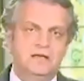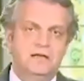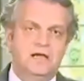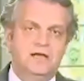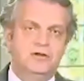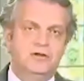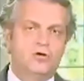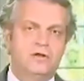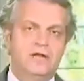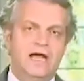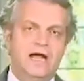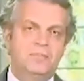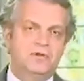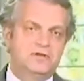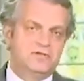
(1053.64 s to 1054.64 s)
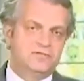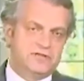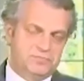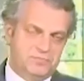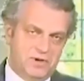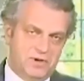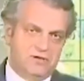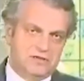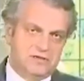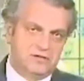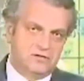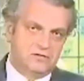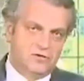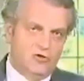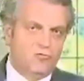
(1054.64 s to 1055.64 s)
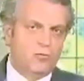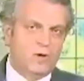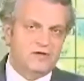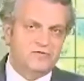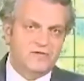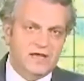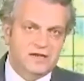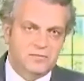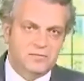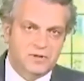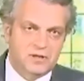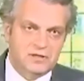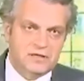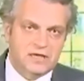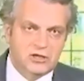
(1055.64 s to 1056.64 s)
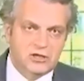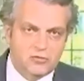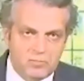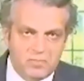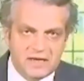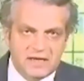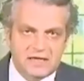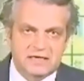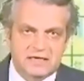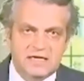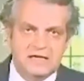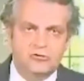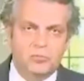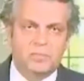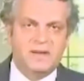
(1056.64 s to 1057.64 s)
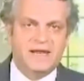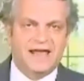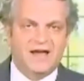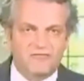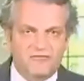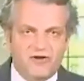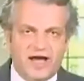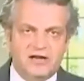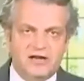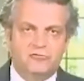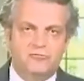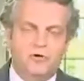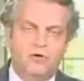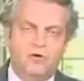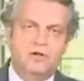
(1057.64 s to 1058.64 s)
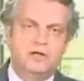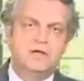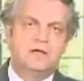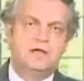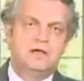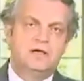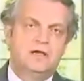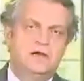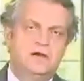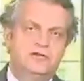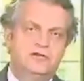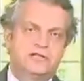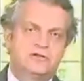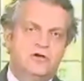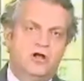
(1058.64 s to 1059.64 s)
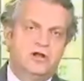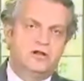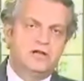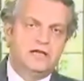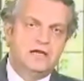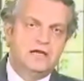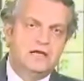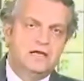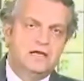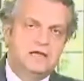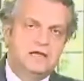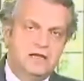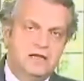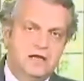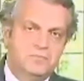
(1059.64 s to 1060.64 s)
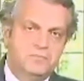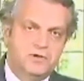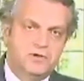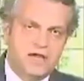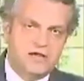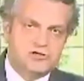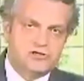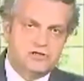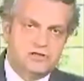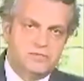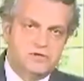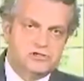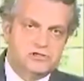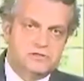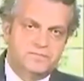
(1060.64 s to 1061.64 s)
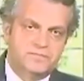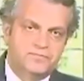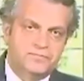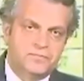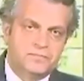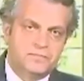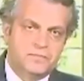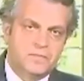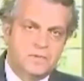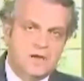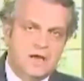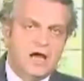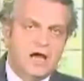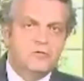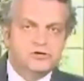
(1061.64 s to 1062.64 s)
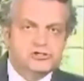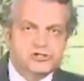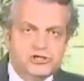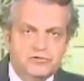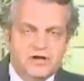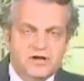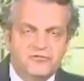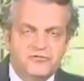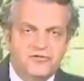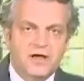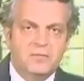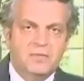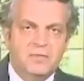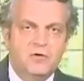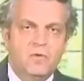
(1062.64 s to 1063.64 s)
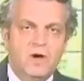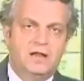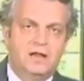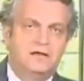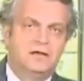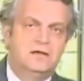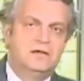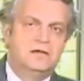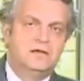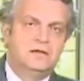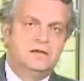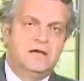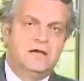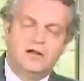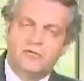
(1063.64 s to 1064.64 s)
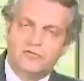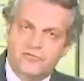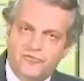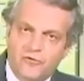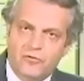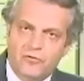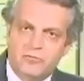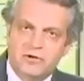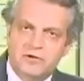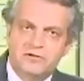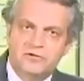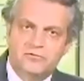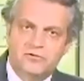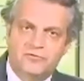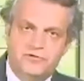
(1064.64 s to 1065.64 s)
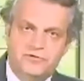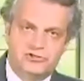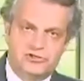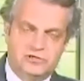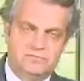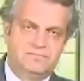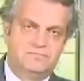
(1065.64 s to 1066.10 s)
in the collaborative spirit of One Vanderbilt and your ability to play a vital role in our scholarly and educational mission. I wish you and your family well, and I look forward to our future.